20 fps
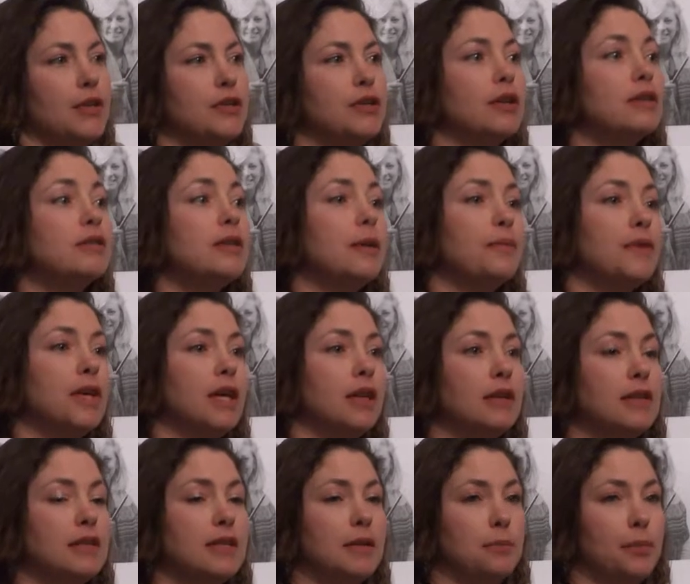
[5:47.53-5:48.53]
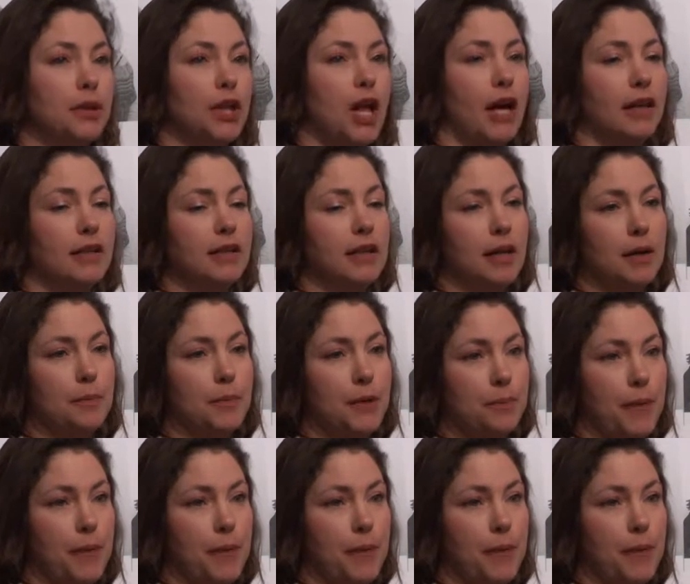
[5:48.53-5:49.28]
took something that didn't belong to him,